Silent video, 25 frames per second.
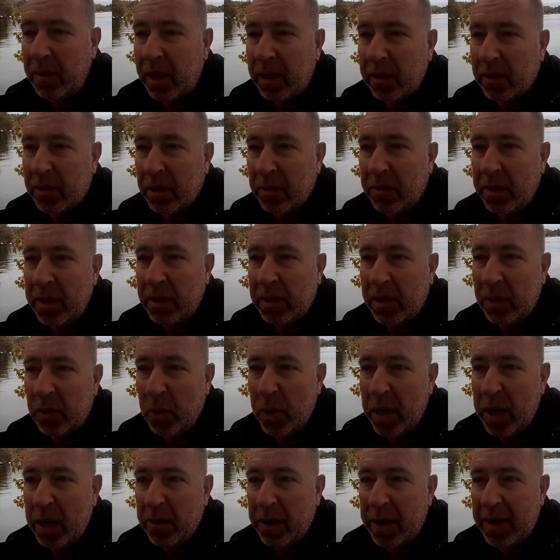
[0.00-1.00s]
So this is
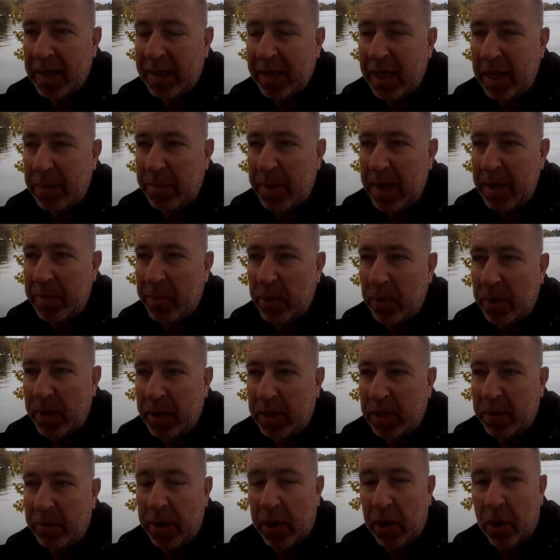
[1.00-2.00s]
where I'd say people
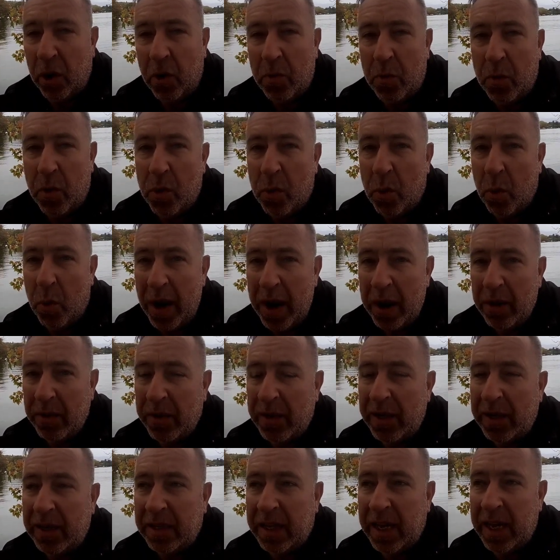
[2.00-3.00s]
need to be a lot more aware
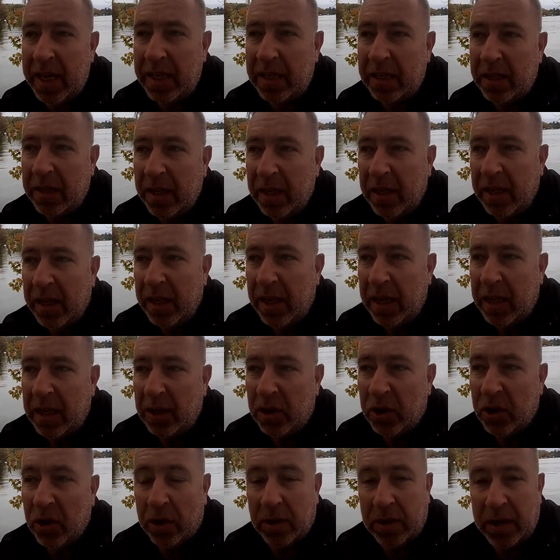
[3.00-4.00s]
these days
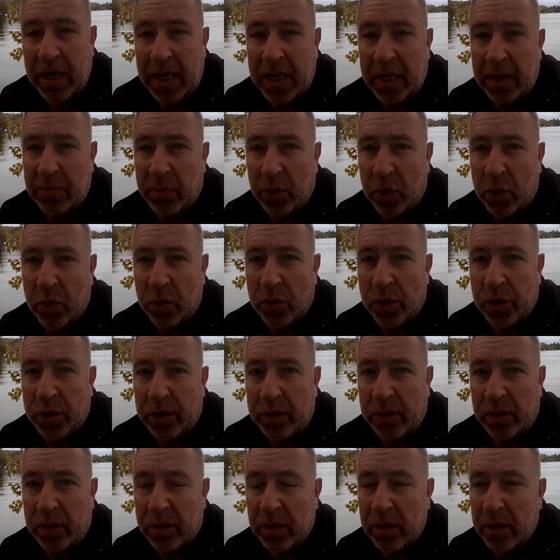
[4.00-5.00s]
and start taking
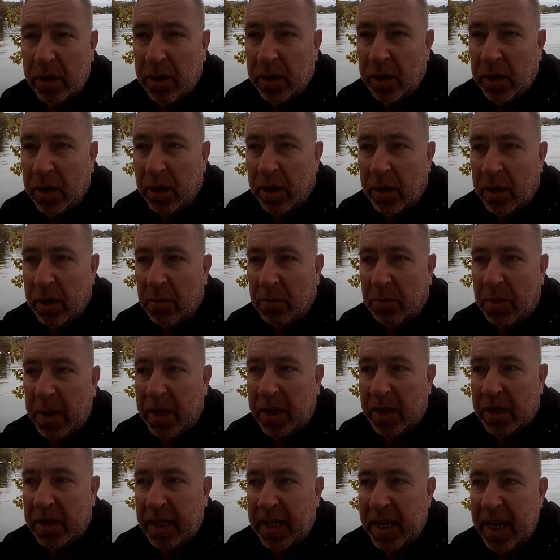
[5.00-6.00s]
precautions.
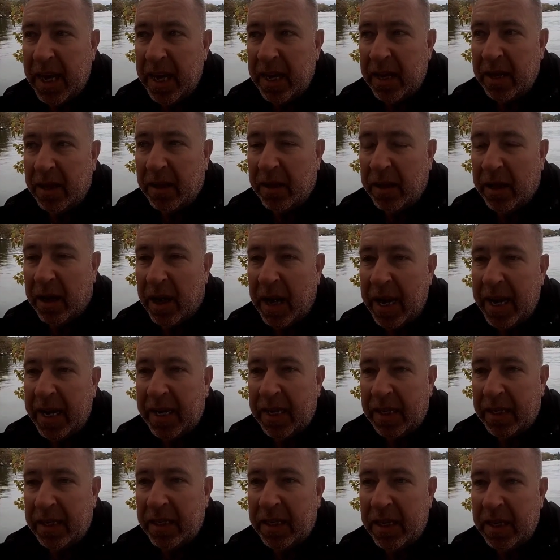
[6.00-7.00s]
Because again, I
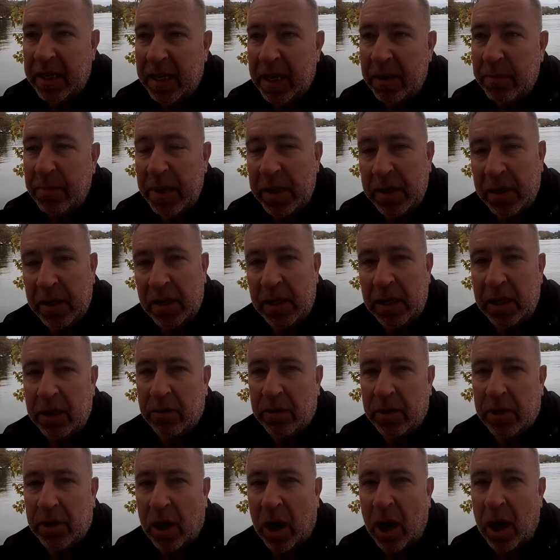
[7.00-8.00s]
can see there being a
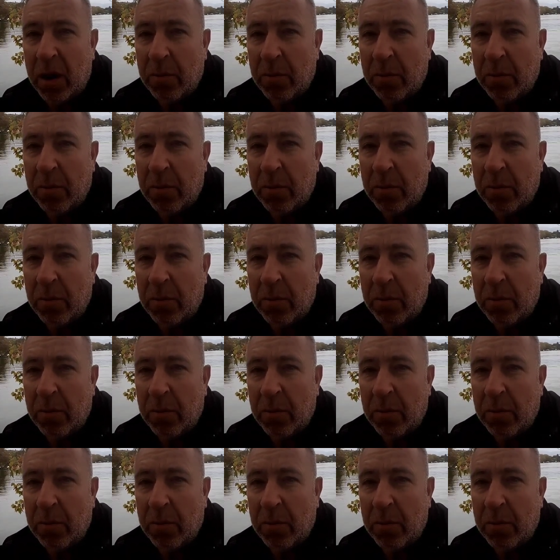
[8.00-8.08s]
serious